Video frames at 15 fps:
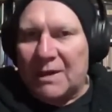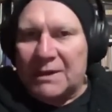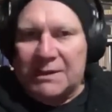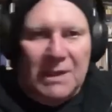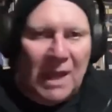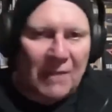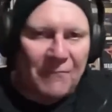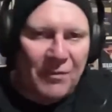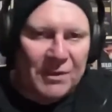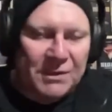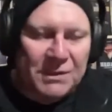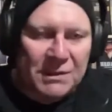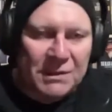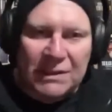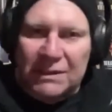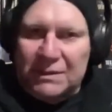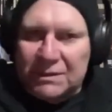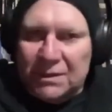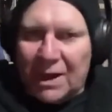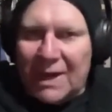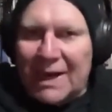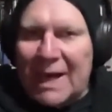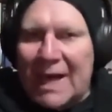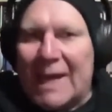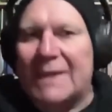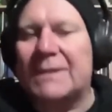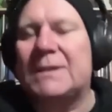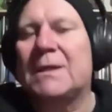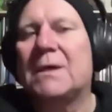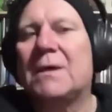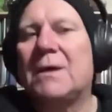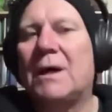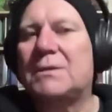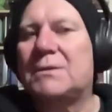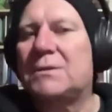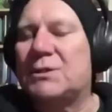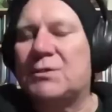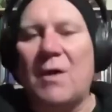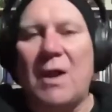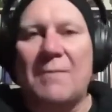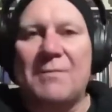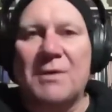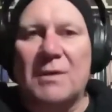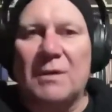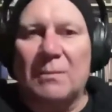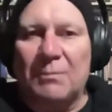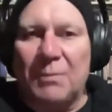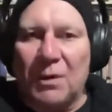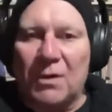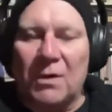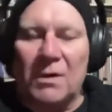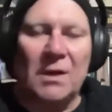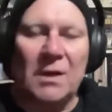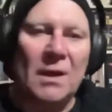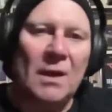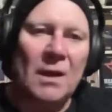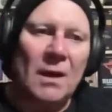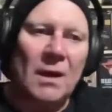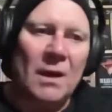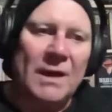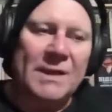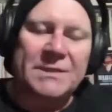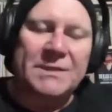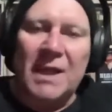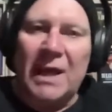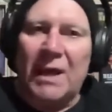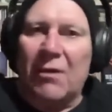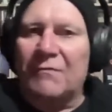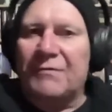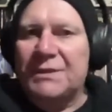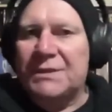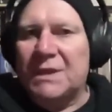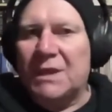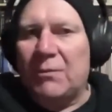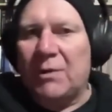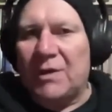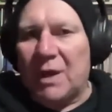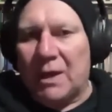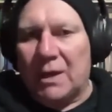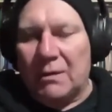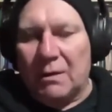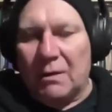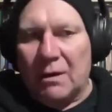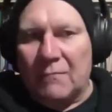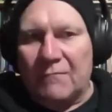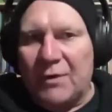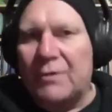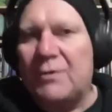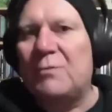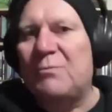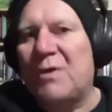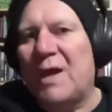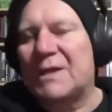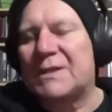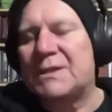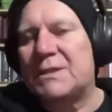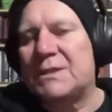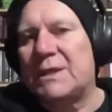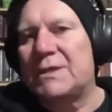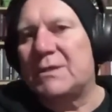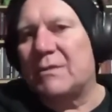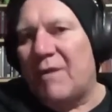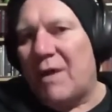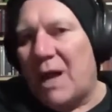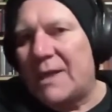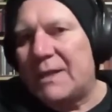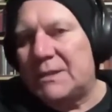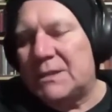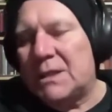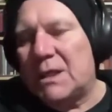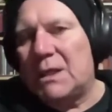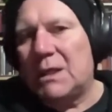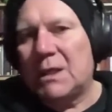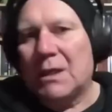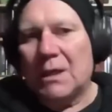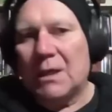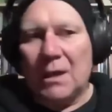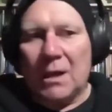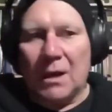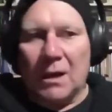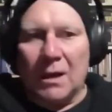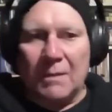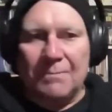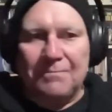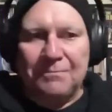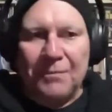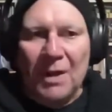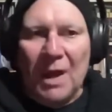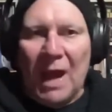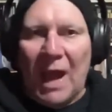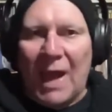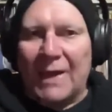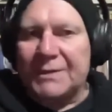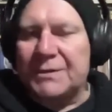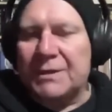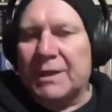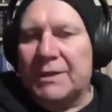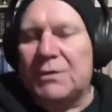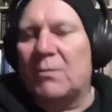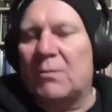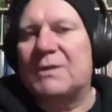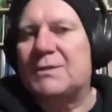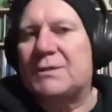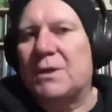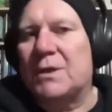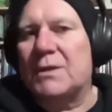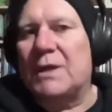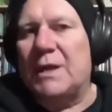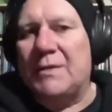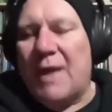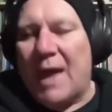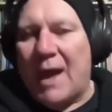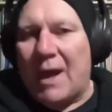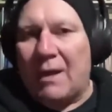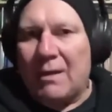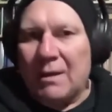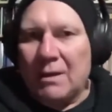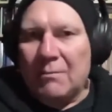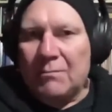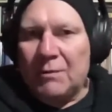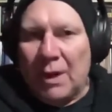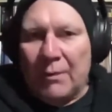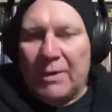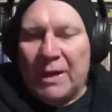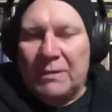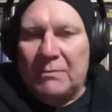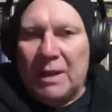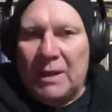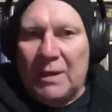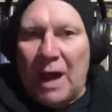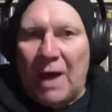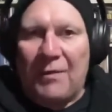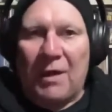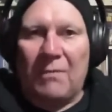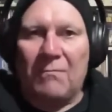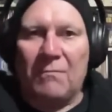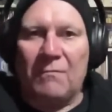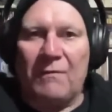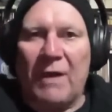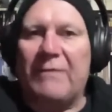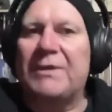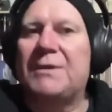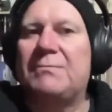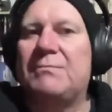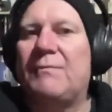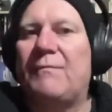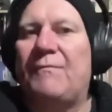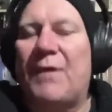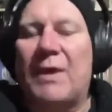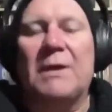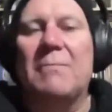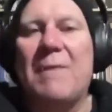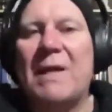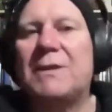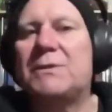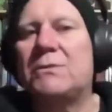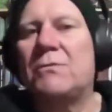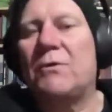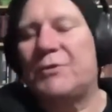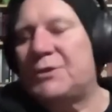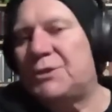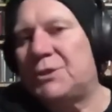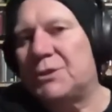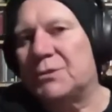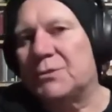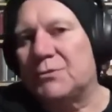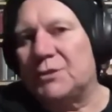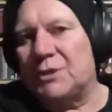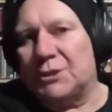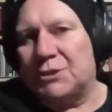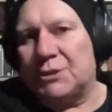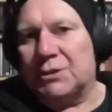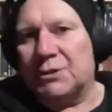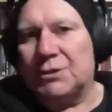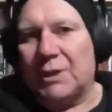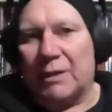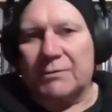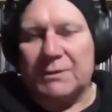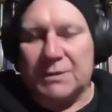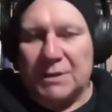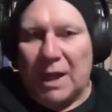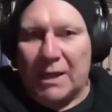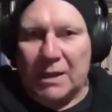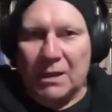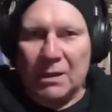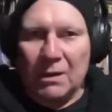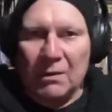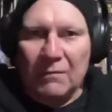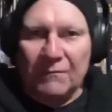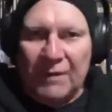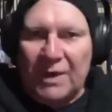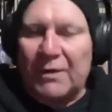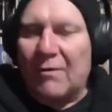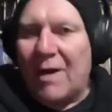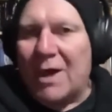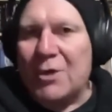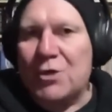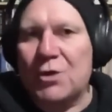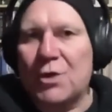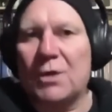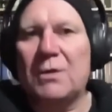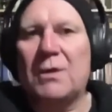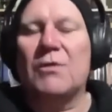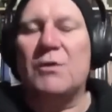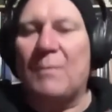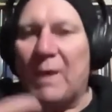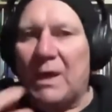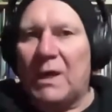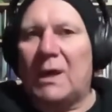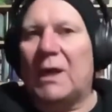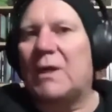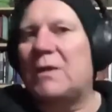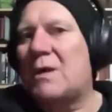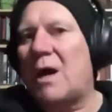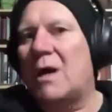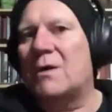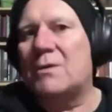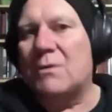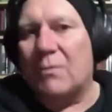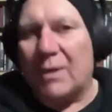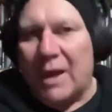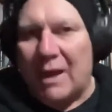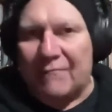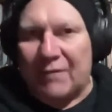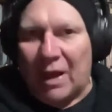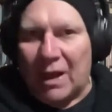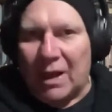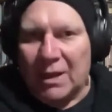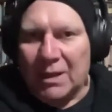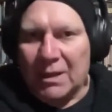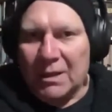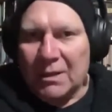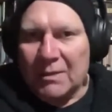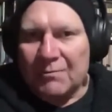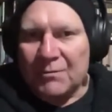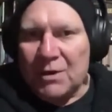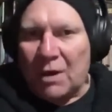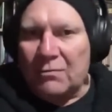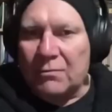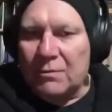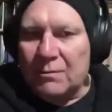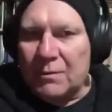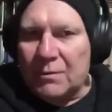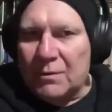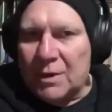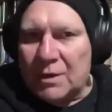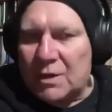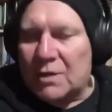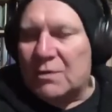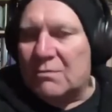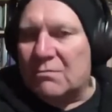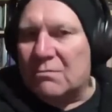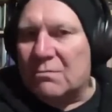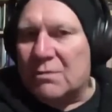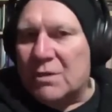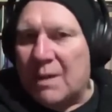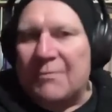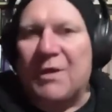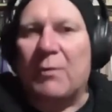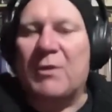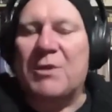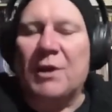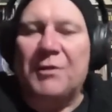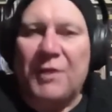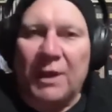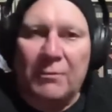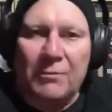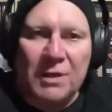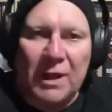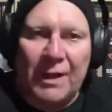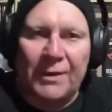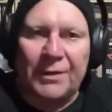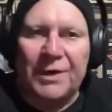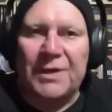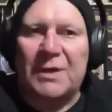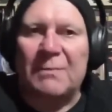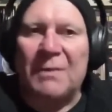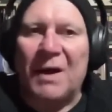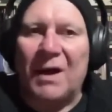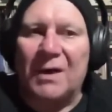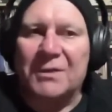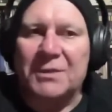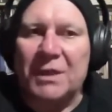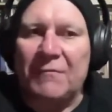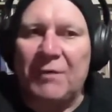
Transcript: I mean, it's there, for instance, in Thailand. I describe this in the book. It's there, obviously, within voodoo practices of Haiti. And it's almost certainly there, in other very fundamental Christian traditions, snake veneration and speaking in tongues and whatever. So this is something which I think was going on in the past.